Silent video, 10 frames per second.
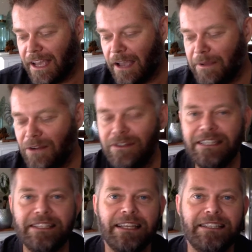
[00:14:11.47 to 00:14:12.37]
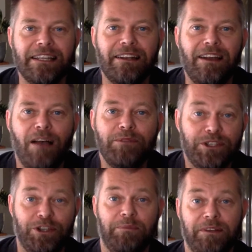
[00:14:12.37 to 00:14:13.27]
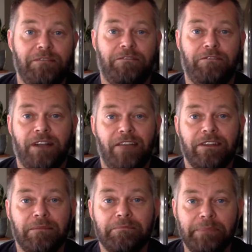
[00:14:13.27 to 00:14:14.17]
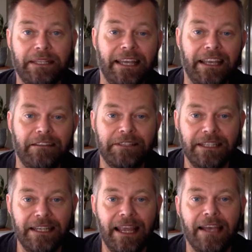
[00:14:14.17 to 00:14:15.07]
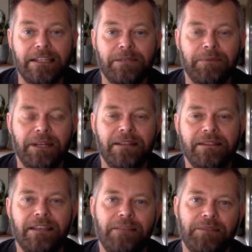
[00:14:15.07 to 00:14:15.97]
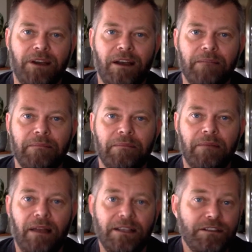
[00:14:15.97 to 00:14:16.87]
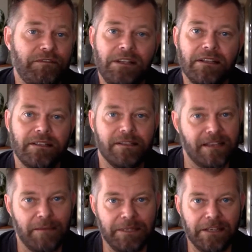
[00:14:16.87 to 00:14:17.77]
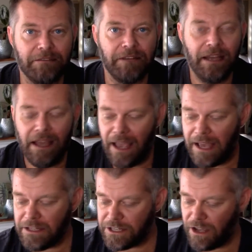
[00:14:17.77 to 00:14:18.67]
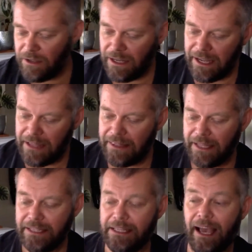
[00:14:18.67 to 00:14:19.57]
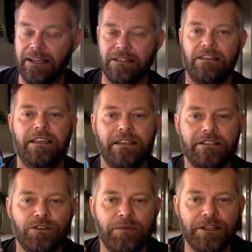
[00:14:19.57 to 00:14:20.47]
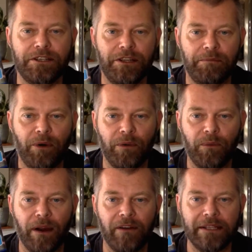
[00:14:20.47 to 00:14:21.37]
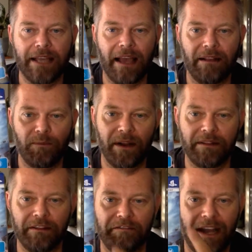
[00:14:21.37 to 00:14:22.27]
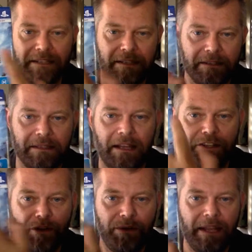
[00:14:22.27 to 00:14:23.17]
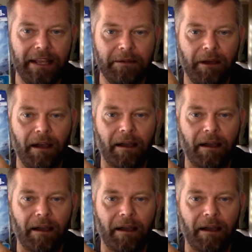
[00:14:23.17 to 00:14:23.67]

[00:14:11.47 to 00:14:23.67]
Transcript: I mean, all these things that I'm stupid for having believed, yes, but at the same time, I just feel it's deceptive. And certainly in this case, I think it's almost to the point where the fact that you need